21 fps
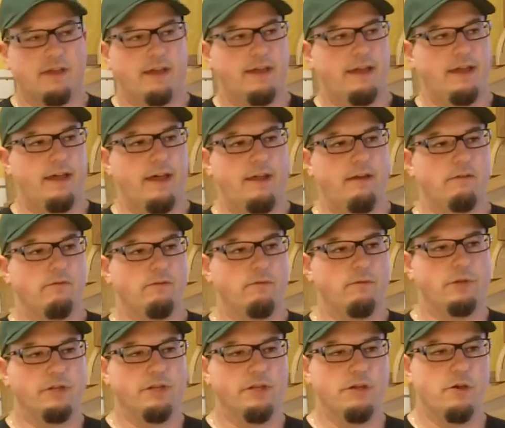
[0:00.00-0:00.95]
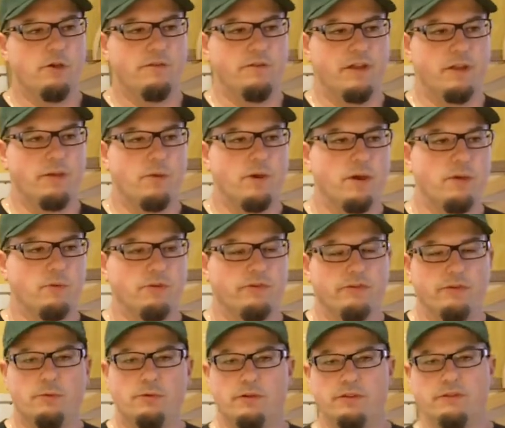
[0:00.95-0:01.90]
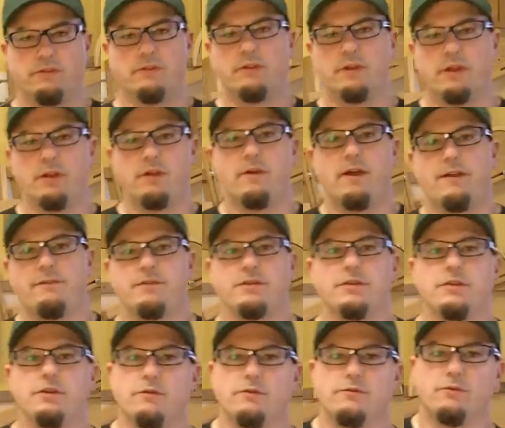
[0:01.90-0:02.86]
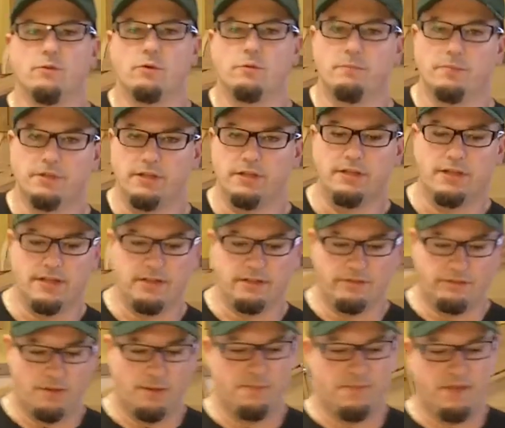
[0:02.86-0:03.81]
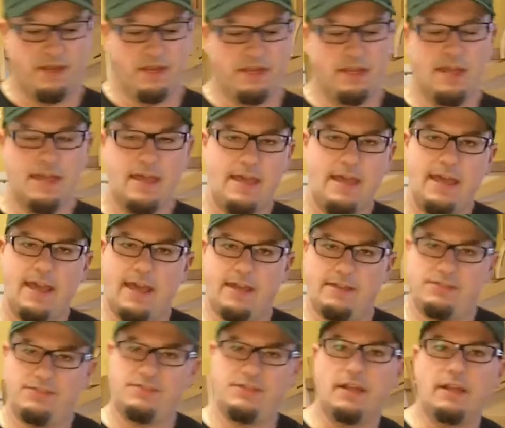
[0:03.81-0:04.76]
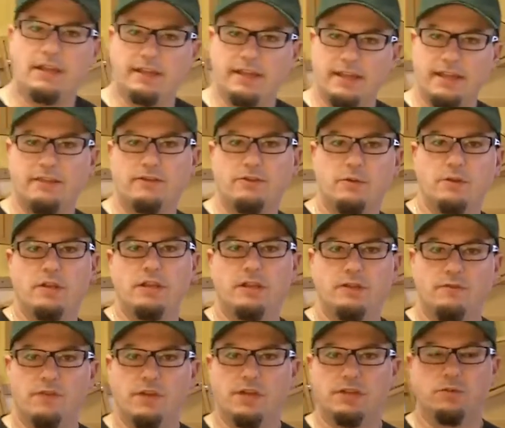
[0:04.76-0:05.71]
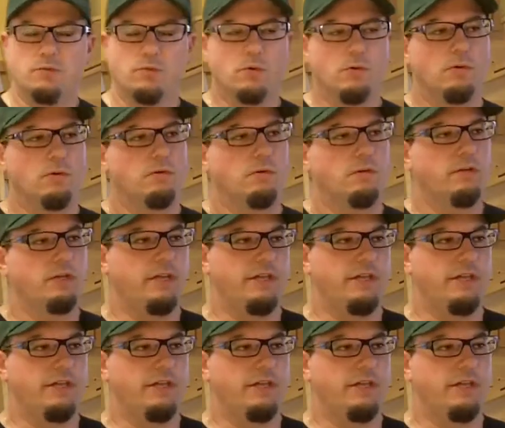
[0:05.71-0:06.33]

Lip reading: I don't really know of anywhere where someone is going to go after you for building something and selling it to an individual.